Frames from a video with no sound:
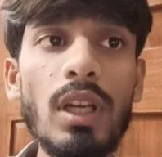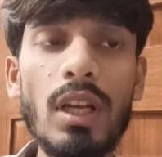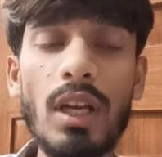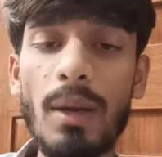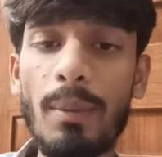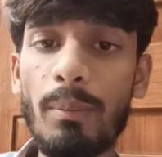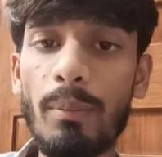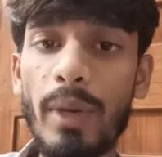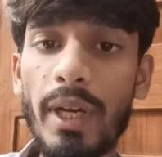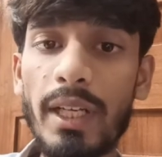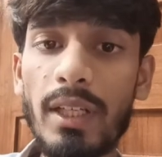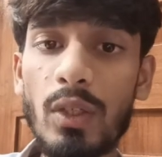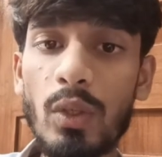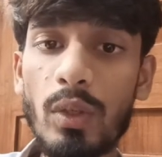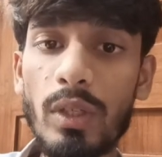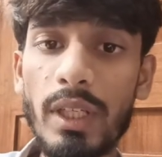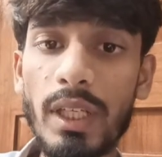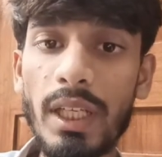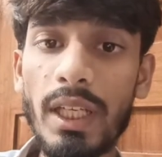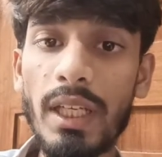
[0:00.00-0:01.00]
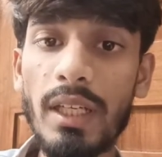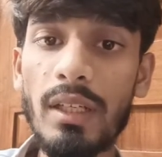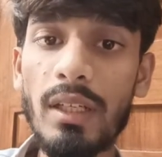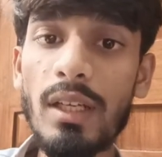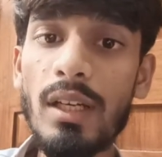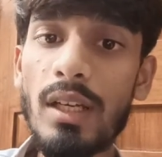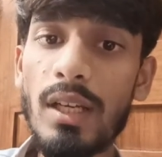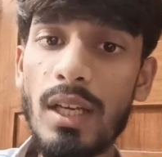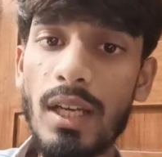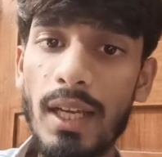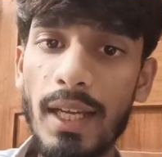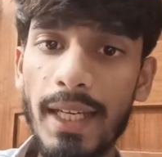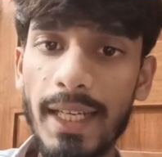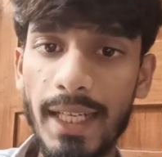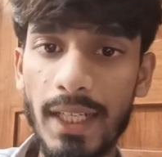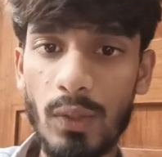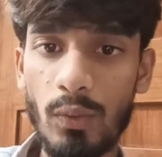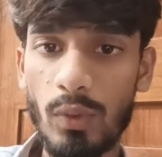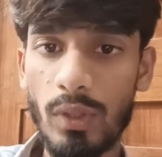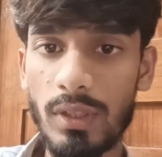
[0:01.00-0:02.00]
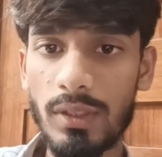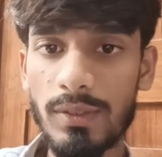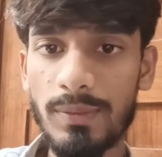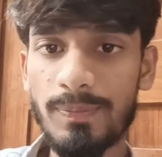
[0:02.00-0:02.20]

are combined to create a network.